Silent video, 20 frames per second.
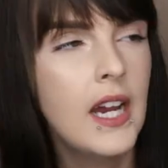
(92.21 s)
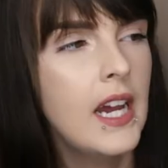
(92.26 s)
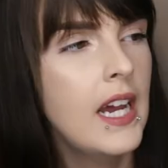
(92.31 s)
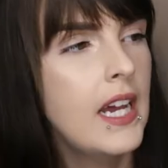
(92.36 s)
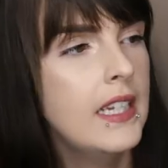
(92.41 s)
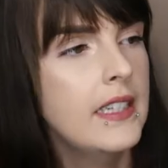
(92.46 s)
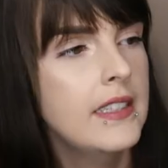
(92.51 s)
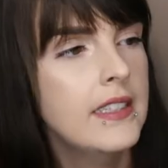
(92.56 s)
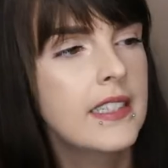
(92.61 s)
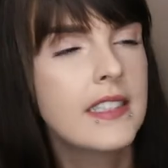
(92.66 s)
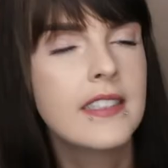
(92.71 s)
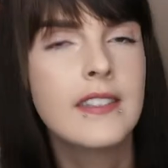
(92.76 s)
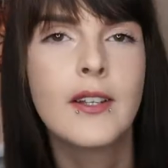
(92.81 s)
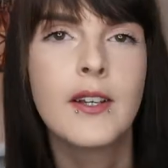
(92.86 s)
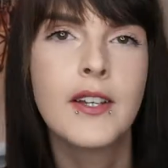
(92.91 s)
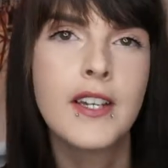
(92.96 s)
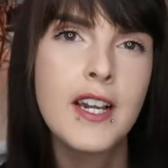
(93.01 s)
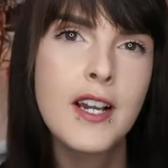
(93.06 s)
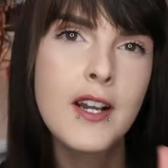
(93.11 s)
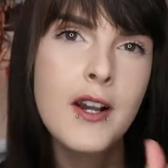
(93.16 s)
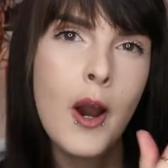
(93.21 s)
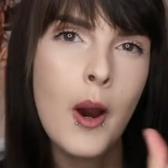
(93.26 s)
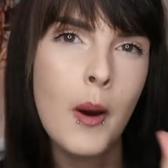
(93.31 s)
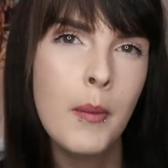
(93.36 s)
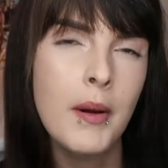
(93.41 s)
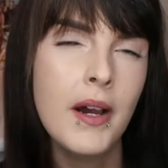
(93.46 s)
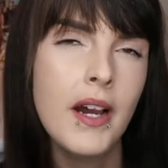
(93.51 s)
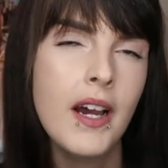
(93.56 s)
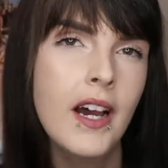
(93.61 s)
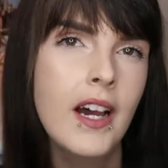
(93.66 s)
and it's like
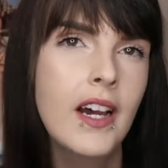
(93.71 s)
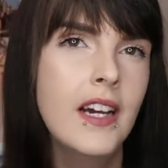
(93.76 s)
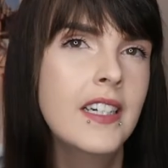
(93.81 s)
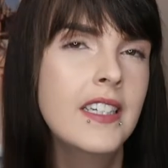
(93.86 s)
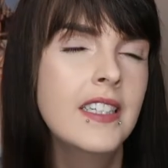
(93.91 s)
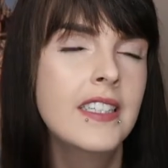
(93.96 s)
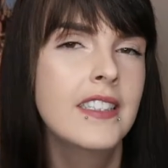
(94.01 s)
copper,